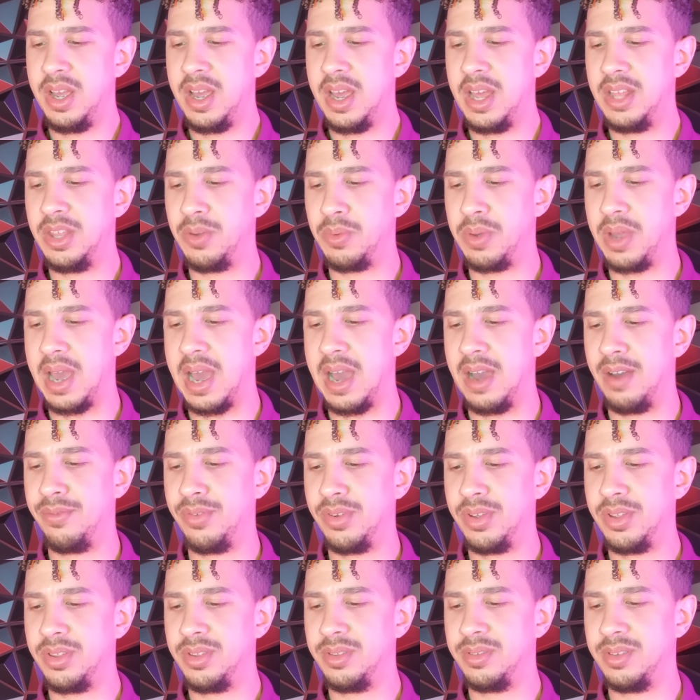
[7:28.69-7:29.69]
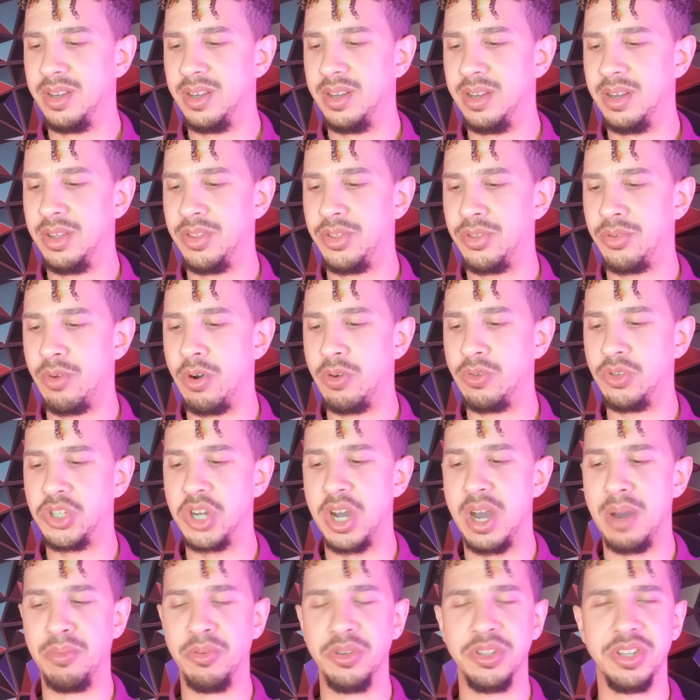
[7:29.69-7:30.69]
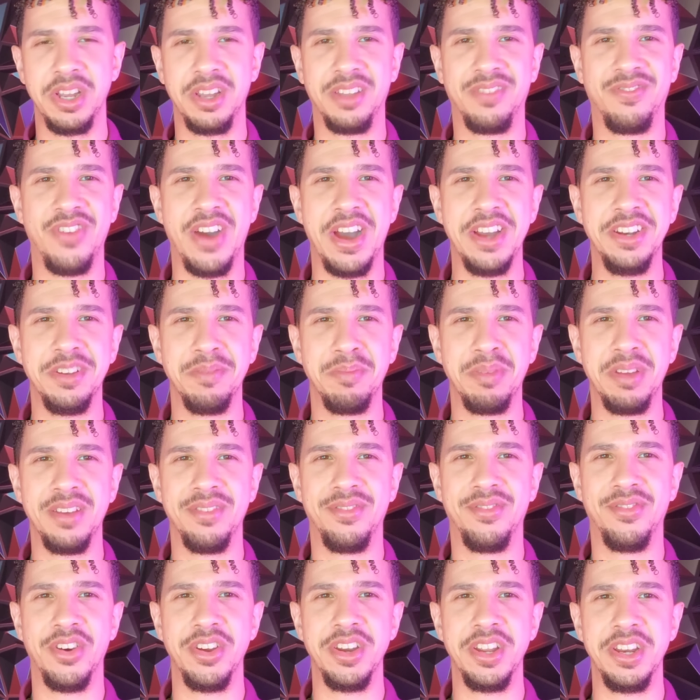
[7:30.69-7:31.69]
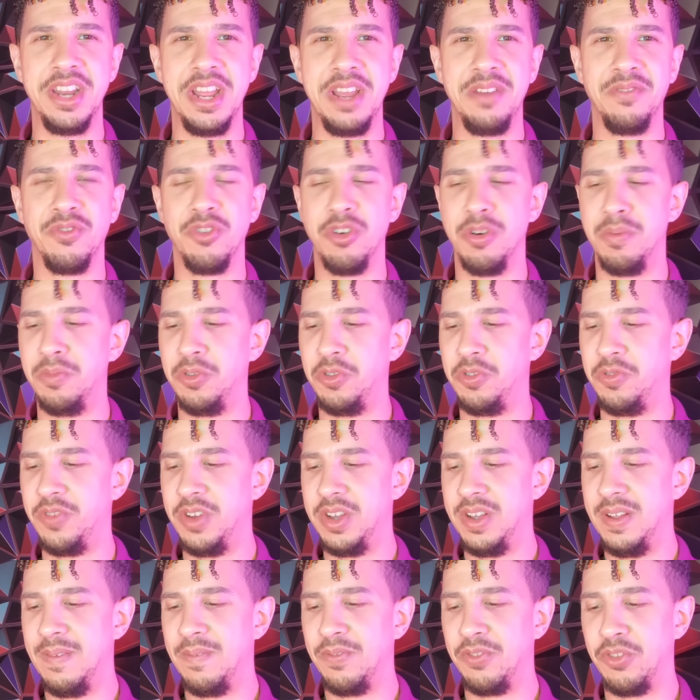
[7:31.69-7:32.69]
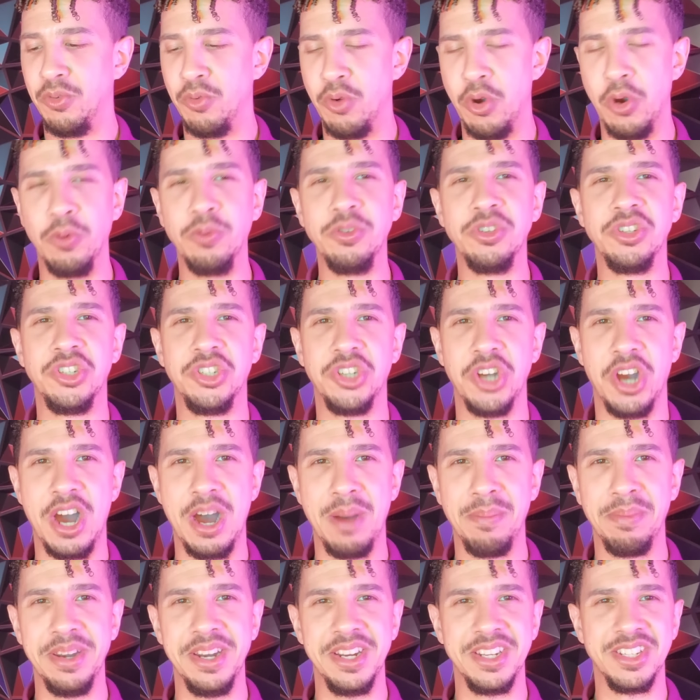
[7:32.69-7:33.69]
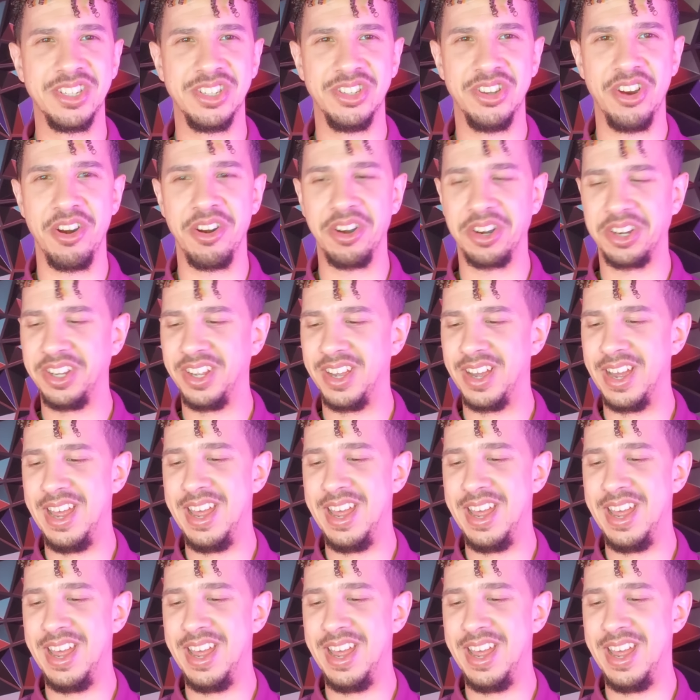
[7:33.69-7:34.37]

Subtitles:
And then we have Throat Chop, which I find to be a funny name for a move. Throat Chop, and it's dark.